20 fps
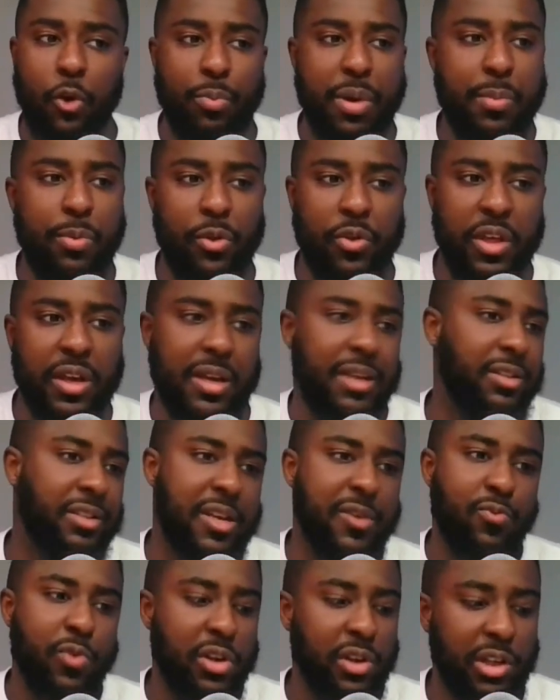people think, is
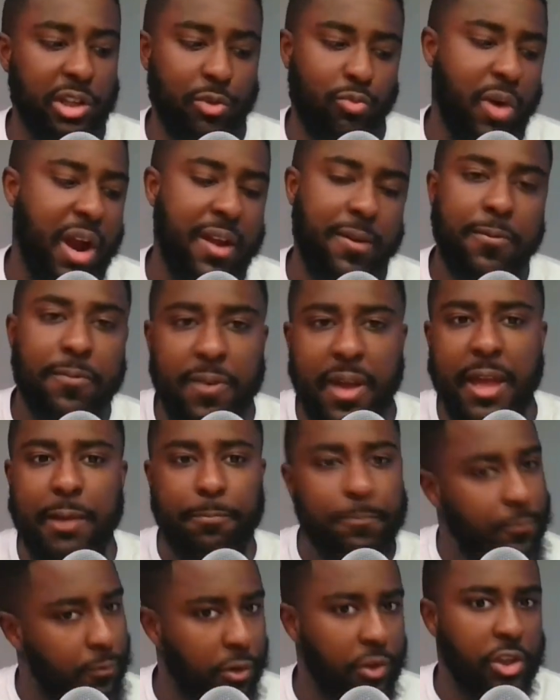he really the right
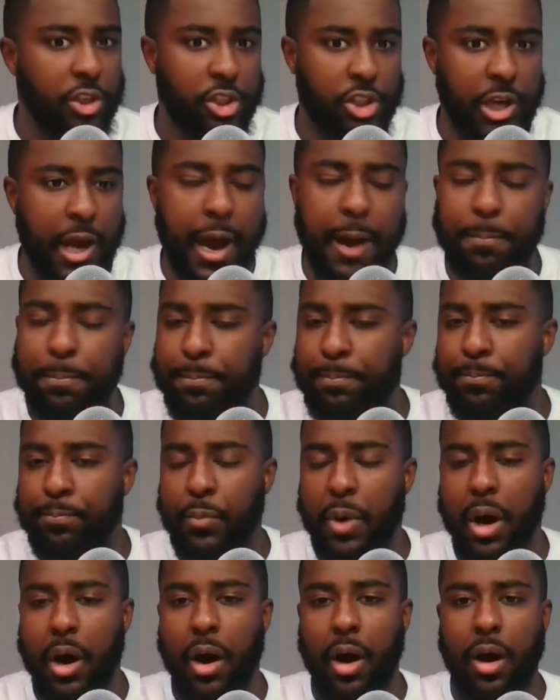fit for this job?
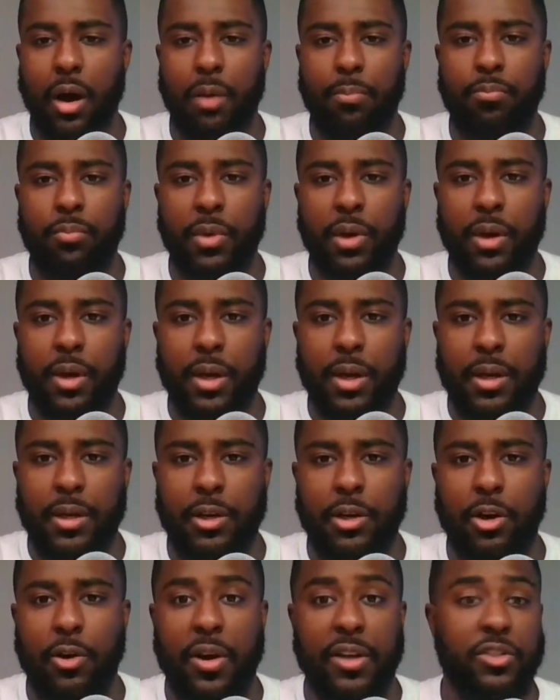
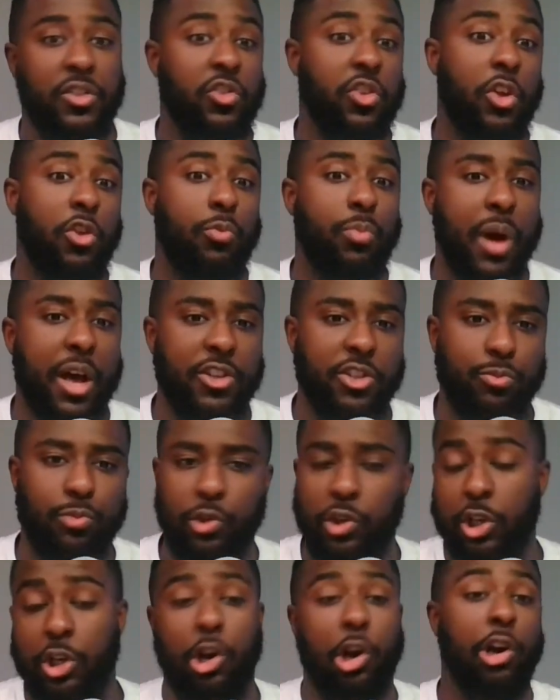As another
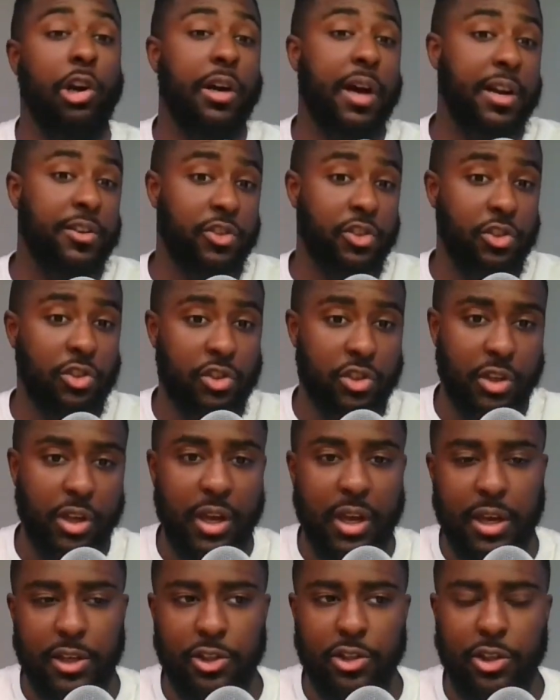possibility. Kirk Cousins
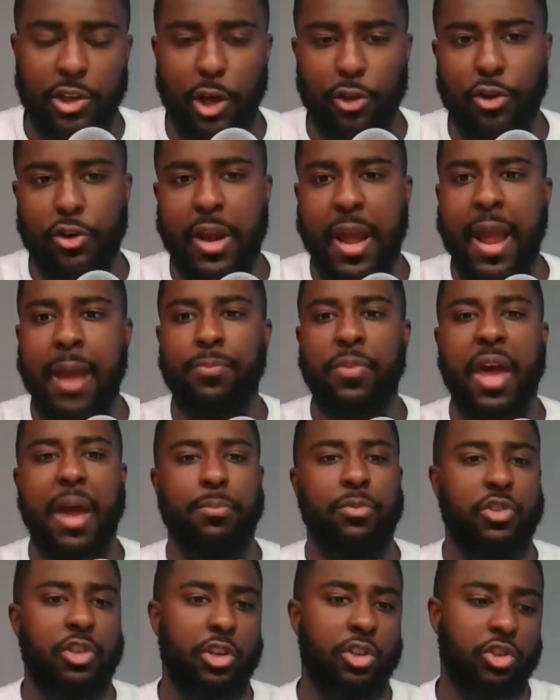is another name
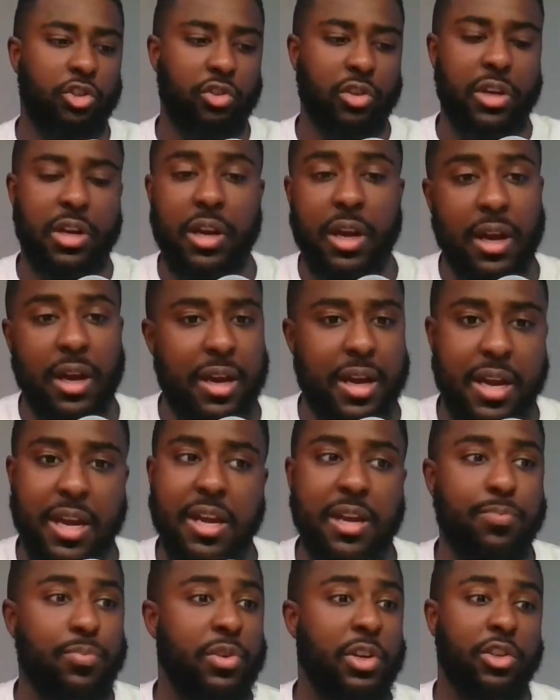that potentially
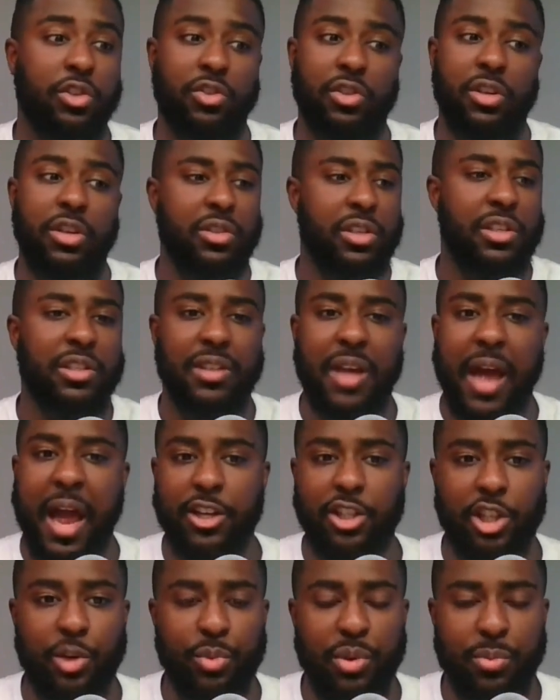is in his
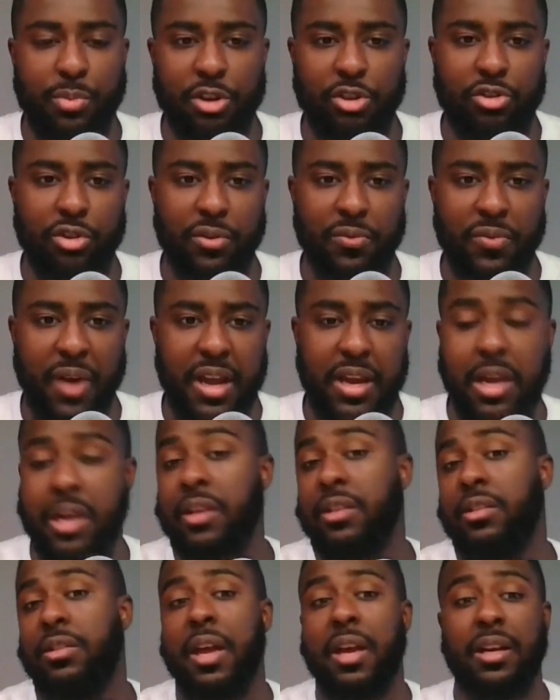last year with the Minnesota
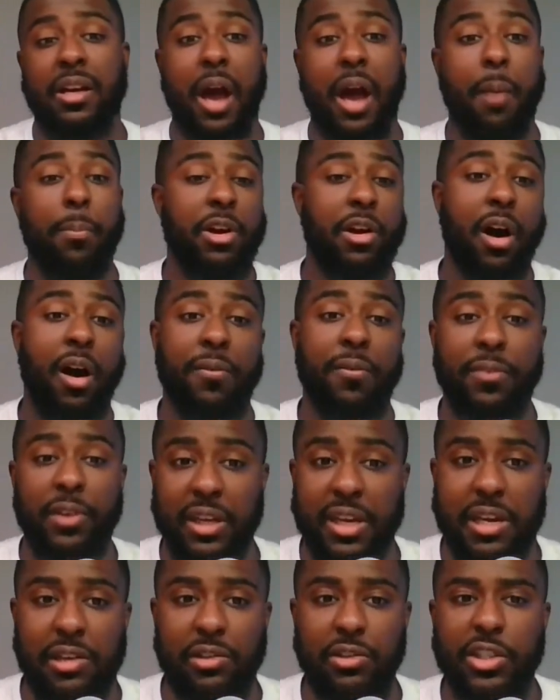Vikings, coming off an
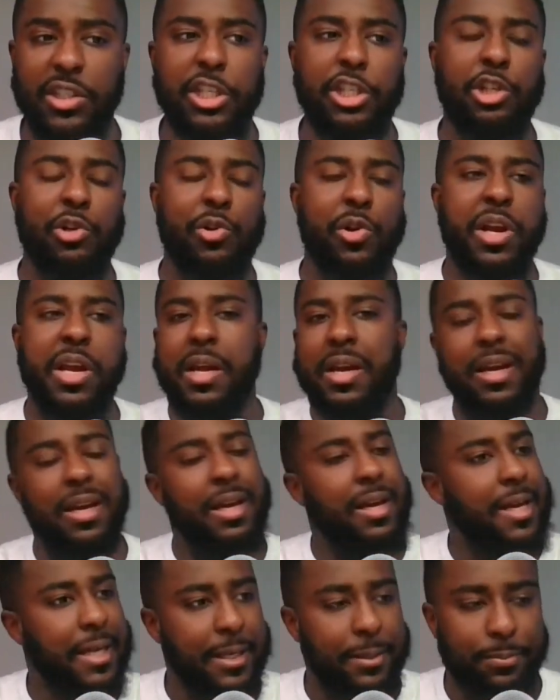Achilles injury,
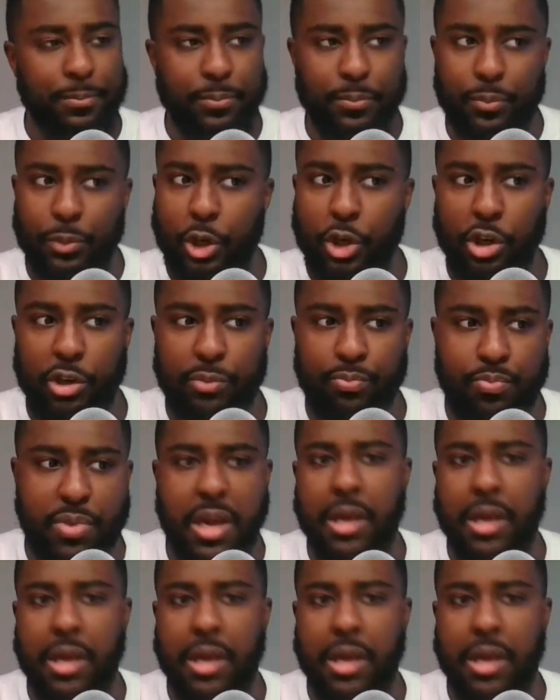could